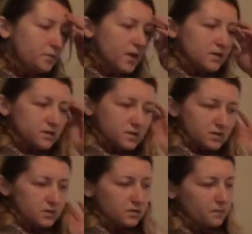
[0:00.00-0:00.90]

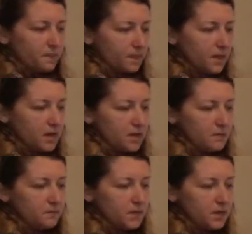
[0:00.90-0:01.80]
balance
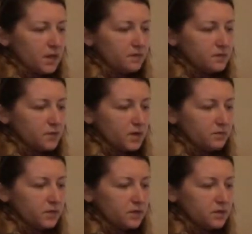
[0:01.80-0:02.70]
in life as well,
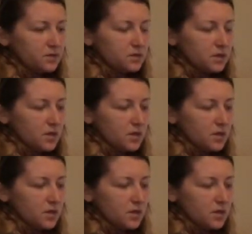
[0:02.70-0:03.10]
because